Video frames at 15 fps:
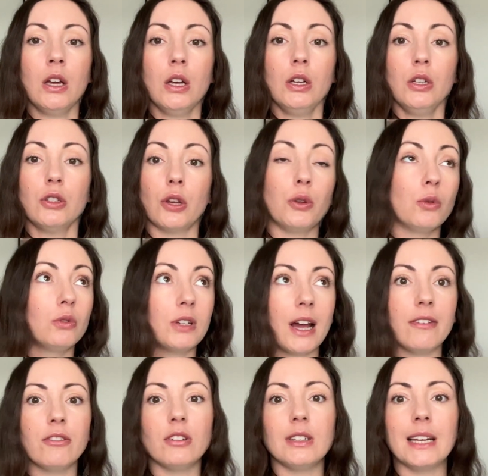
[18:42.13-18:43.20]
So you're
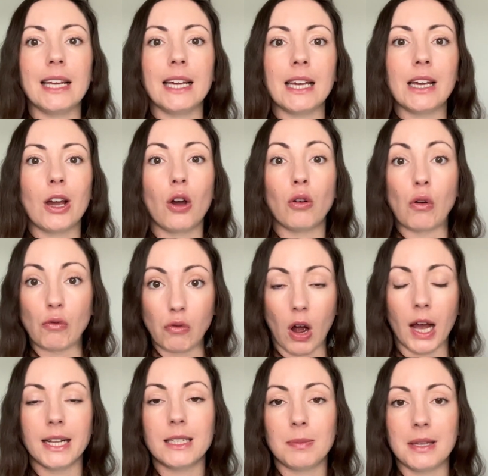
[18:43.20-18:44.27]
definitely
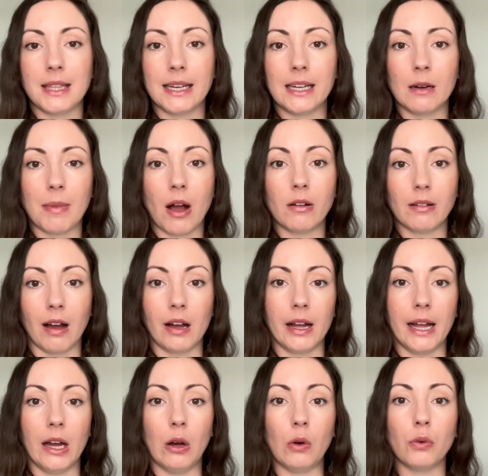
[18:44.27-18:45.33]
right to be thinking about gut
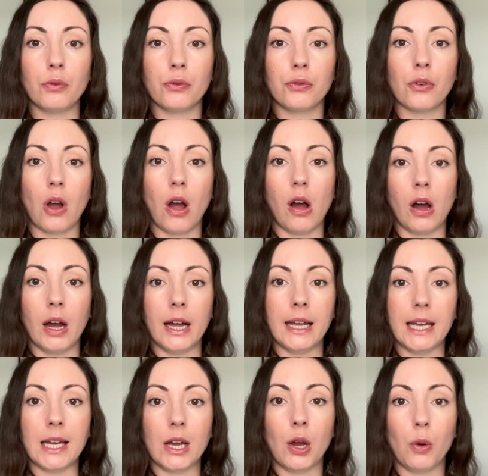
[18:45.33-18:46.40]
health.
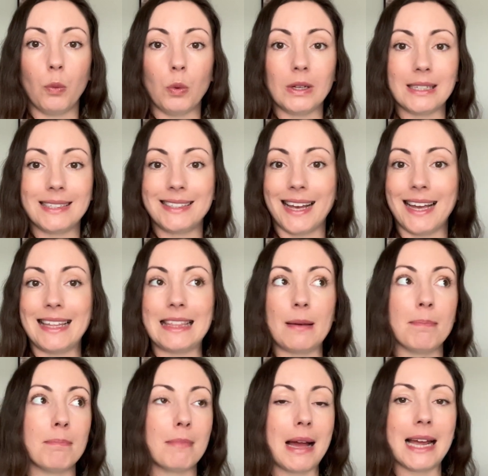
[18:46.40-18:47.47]
I would say the
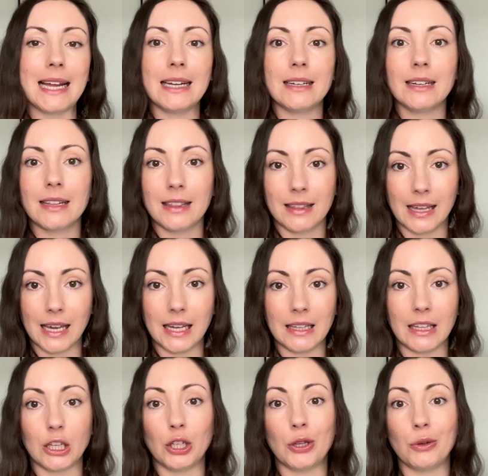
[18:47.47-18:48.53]
main thing
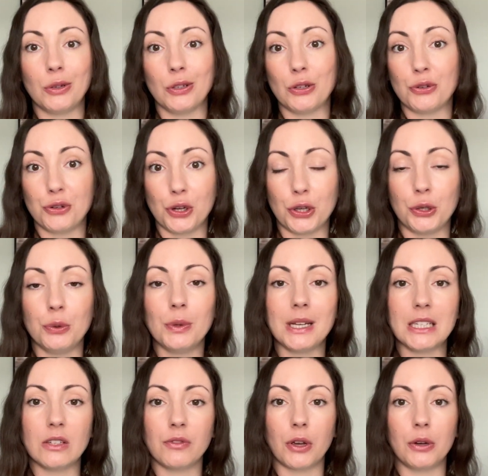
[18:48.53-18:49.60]
that you can do
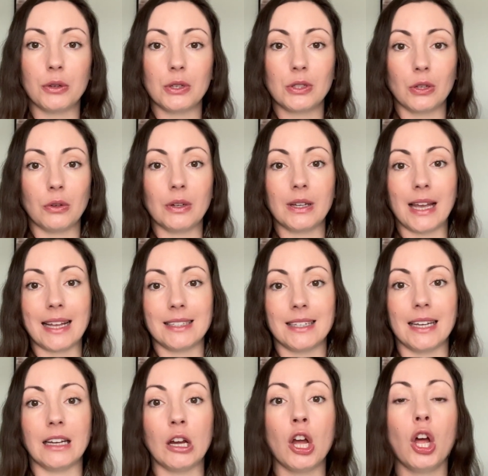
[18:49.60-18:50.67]
is focus on
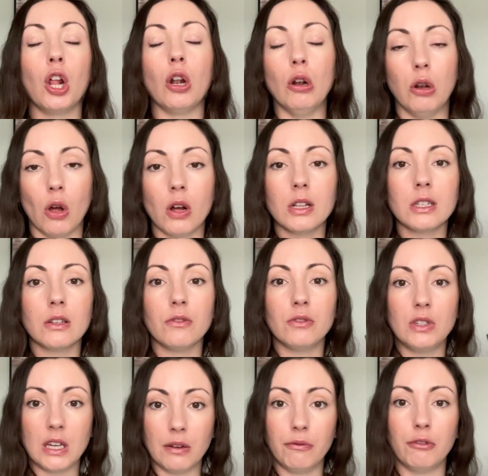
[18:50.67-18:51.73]
getting lots of
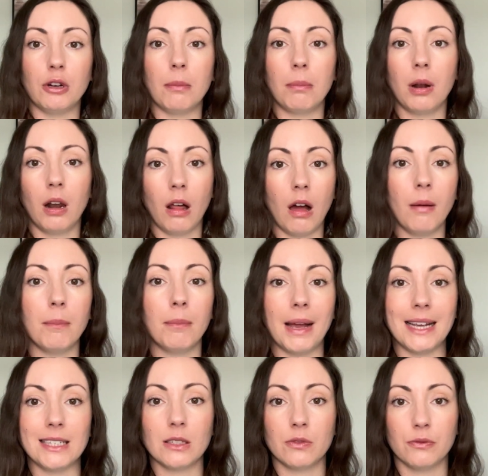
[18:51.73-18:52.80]
different
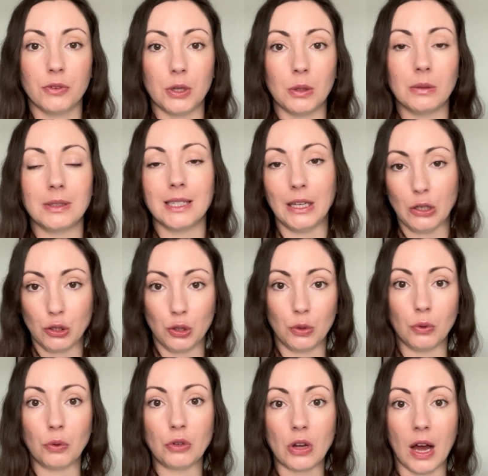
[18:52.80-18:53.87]
plant-based foods into
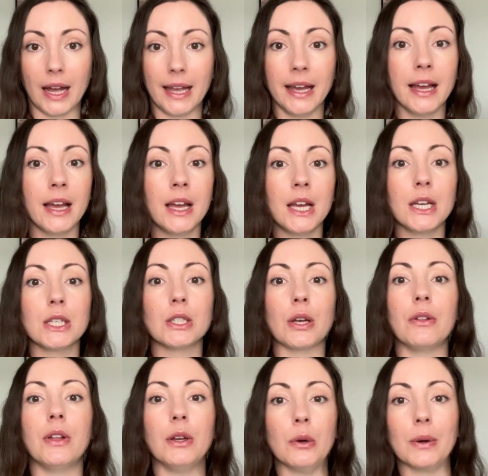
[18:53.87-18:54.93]
your diet so
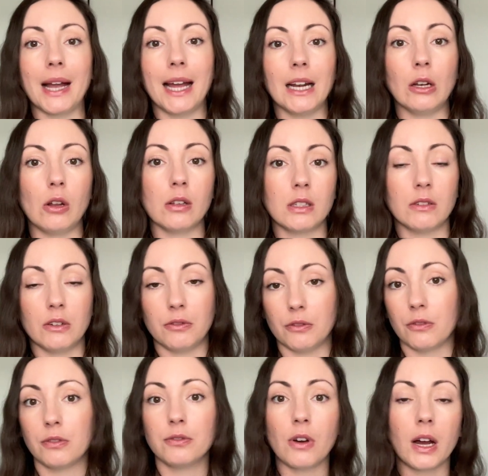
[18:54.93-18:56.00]
that you're getting lots of
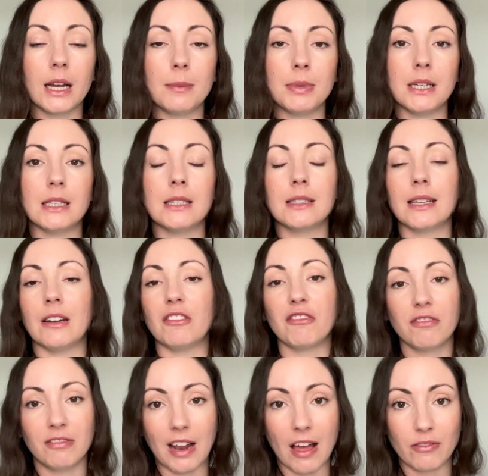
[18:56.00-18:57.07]
different fibers and
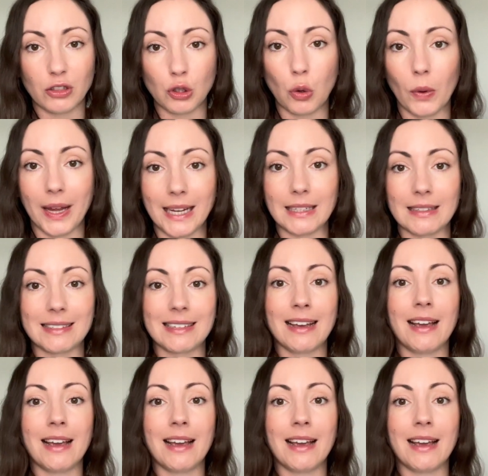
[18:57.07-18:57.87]
flavonoids